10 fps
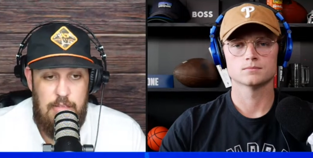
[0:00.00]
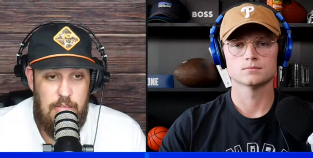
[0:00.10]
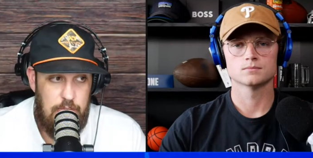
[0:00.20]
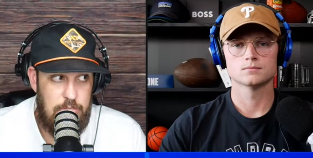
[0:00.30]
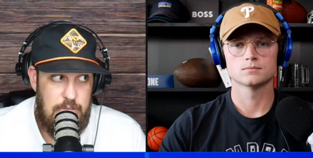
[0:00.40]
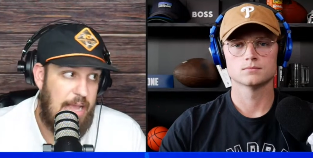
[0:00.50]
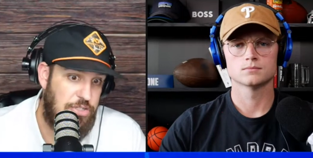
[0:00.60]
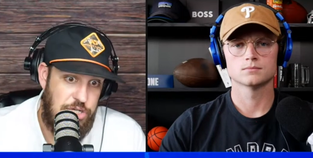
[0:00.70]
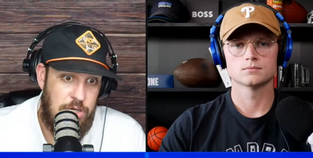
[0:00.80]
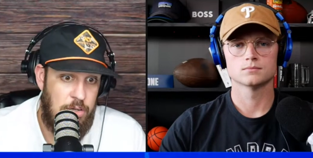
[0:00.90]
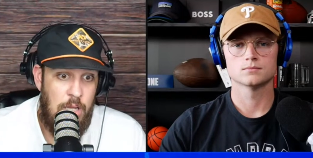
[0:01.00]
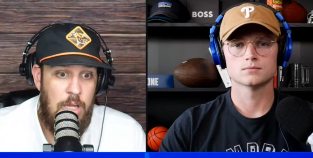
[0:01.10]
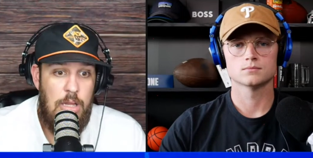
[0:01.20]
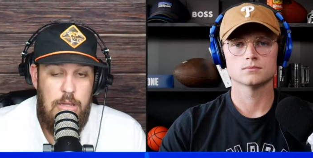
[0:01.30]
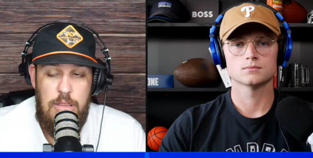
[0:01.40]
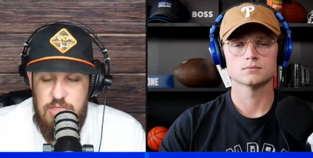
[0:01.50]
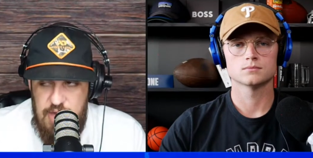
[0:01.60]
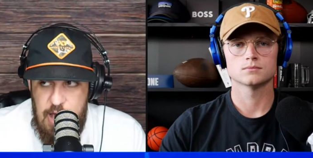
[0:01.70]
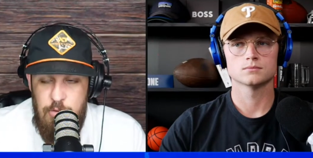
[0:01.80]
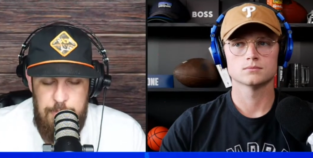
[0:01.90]
Speaker 1: of next year,
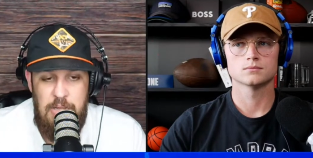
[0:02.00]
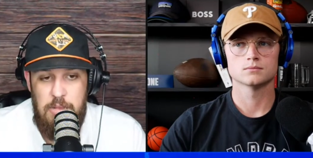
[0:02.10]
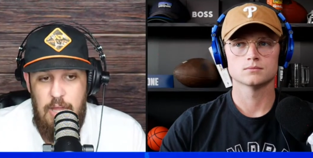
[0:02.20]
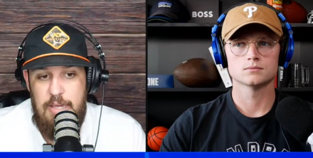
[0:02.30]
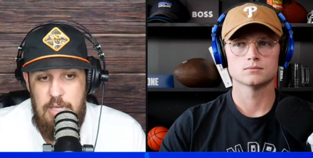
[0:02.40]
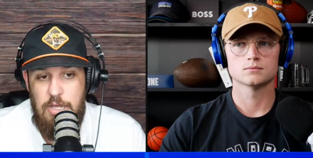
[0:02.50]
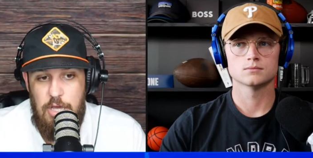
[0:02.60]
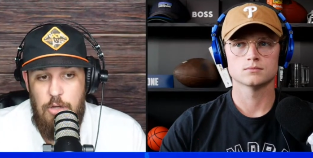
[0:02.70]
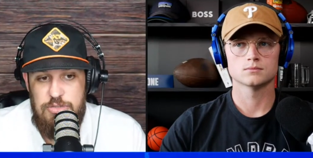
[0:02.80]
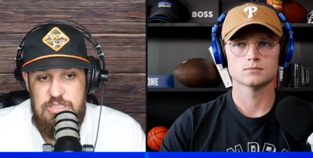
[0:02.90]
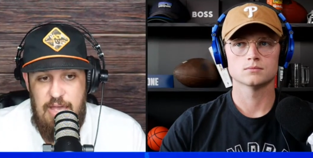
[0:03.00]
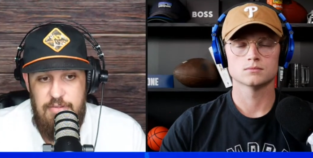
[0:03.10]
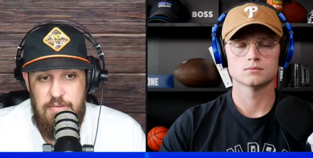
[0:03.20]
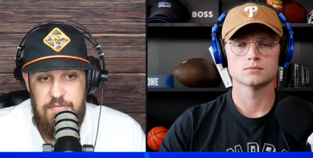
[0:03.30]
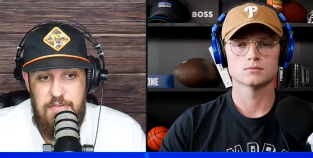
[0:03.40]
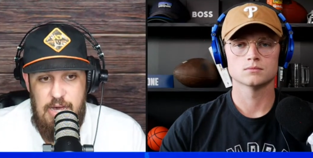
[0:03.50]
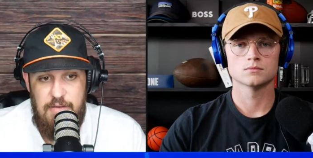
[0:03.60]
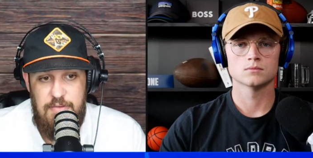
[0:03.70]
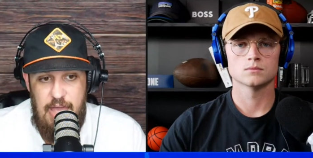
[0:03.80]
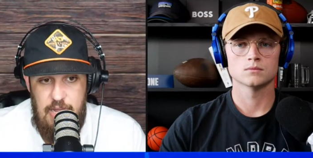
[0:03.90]
they would be lucky to go seven and
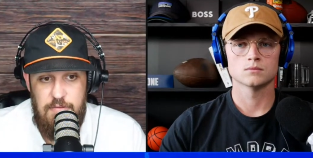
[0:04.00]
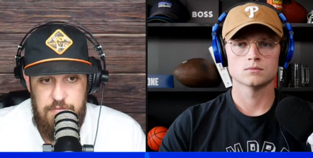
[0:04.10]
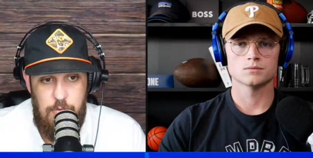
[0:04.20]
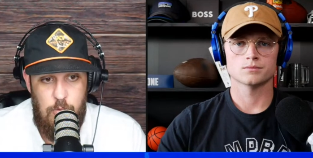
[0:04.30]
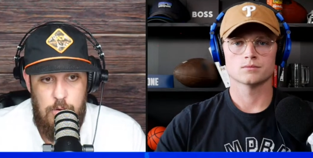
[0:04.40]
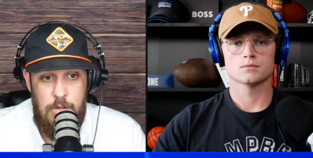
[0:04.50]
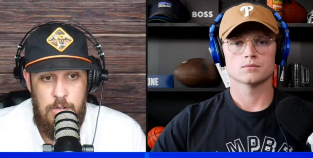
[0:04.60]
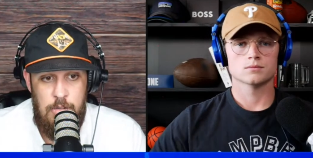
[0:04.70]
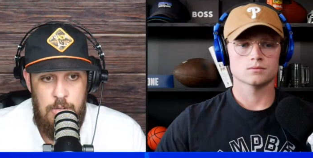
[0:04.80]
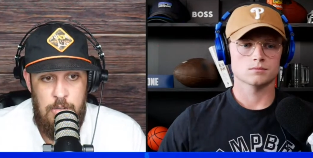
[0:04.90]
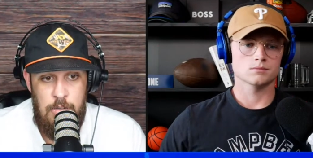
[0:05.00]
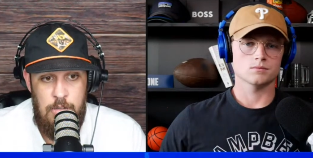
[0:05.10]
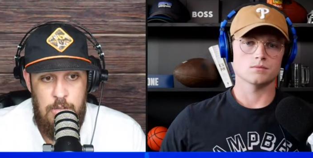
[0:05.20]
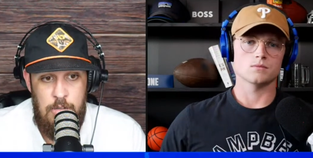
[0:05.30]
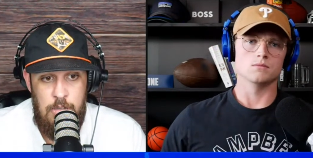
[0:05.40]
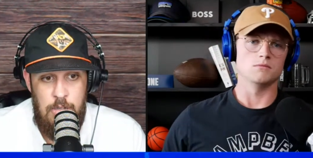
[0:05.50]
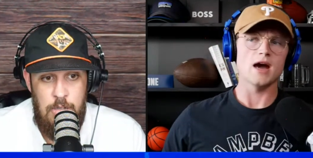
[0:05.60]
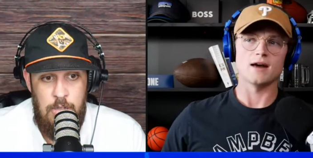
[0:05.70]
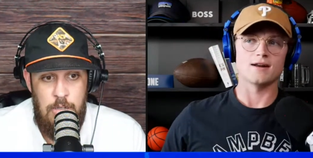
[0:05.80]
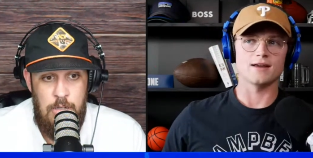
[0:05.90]
five, eight and four.
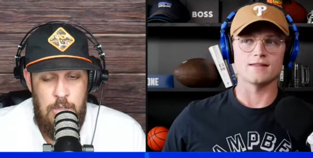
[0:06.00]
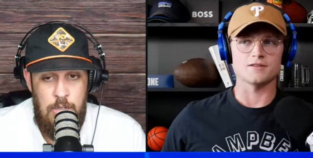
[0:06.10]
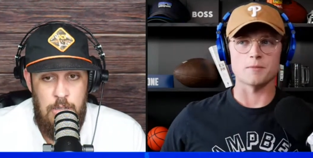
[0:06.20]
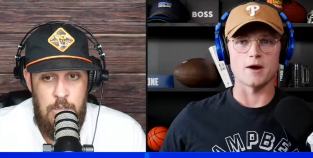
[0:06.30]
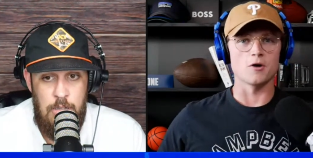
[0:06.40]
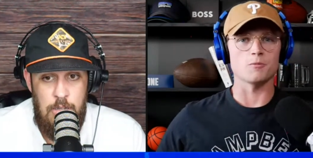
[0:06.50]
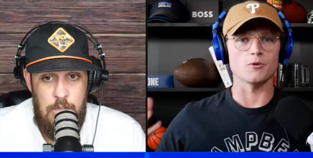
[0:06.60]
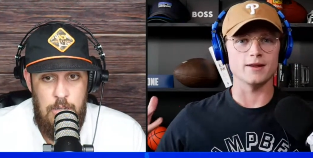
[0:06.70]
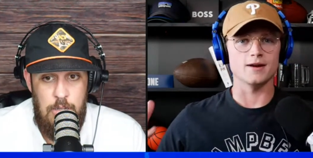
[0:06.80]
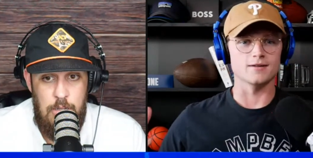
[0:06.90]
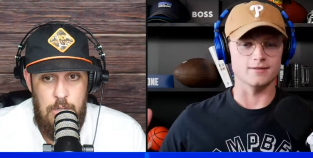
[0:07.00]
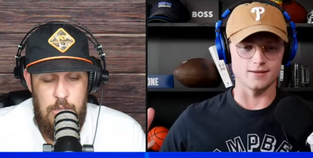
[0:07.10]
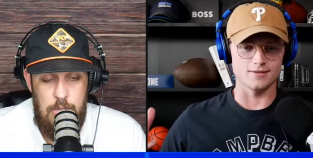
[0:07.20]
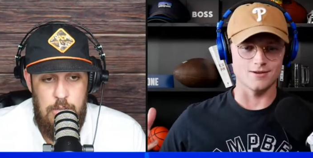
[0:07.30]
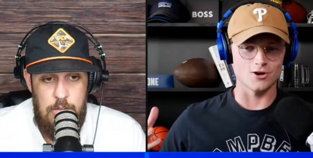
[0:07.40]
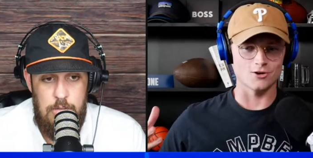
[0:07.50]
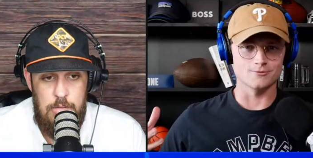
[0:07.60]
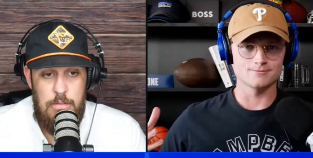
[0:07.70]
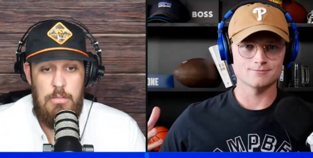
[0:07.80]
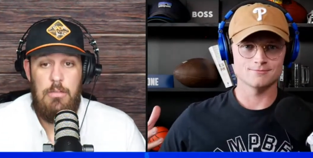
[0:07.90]
Speaker 2: Yeah, and again, that's my whole point here is that they're
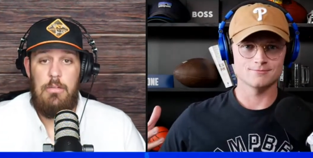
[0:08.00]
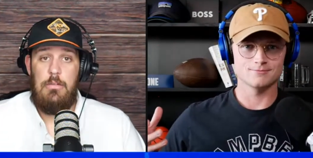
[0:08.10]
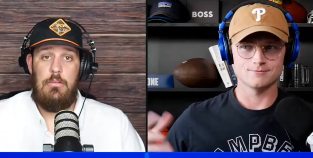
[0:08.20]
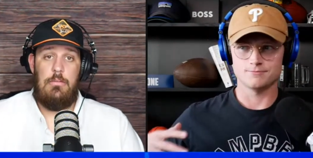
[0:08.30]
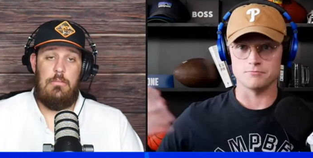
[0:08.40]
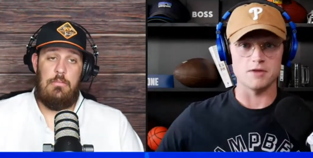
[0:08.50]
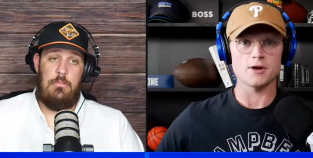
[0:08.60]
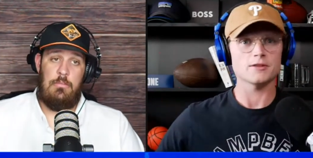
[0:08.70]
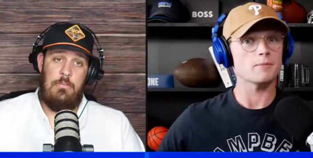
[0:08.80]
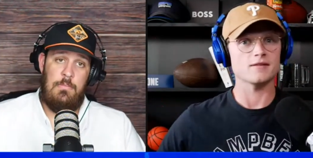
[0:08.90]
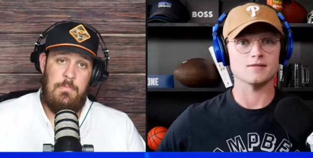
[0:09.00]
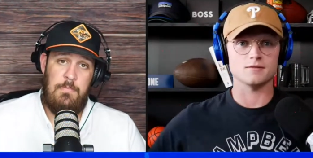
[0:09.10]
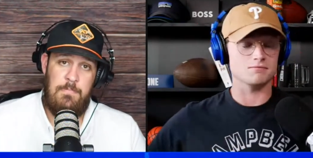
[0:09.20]
they've got the best